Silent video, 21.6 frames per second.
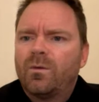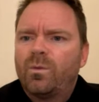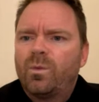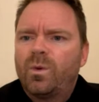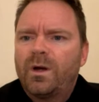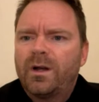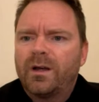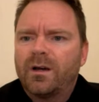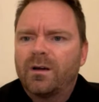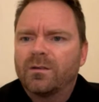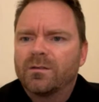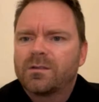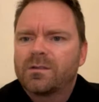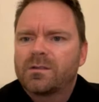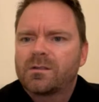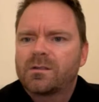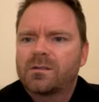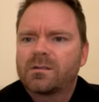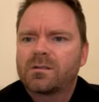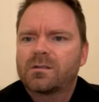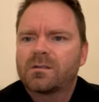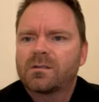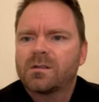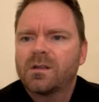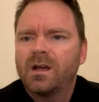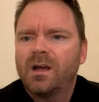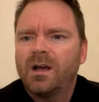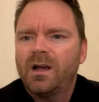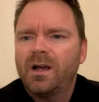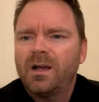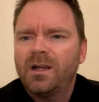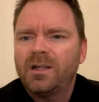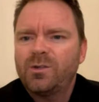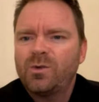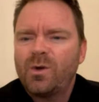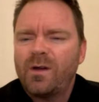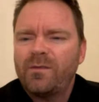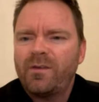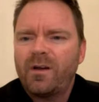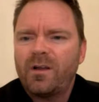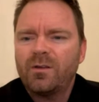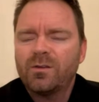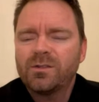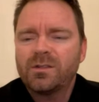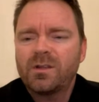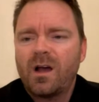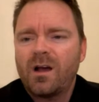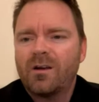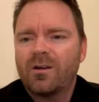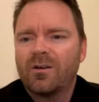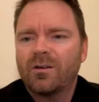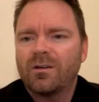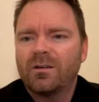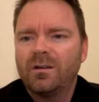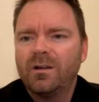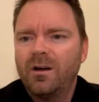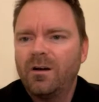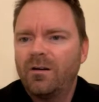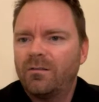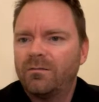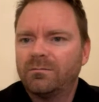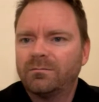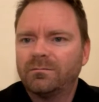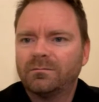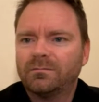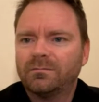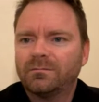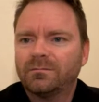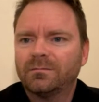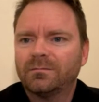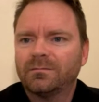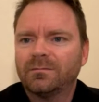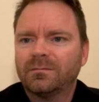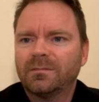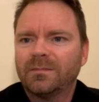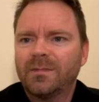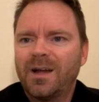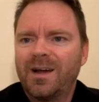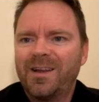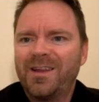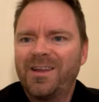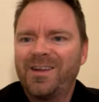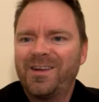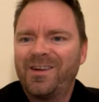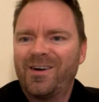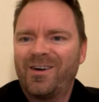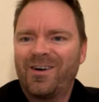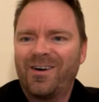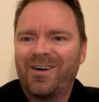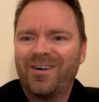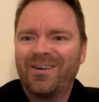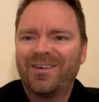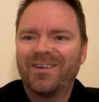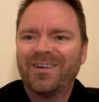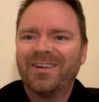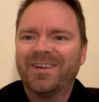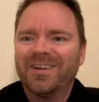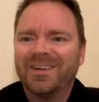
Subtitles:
What else? Do I follow soccer? No, not at all.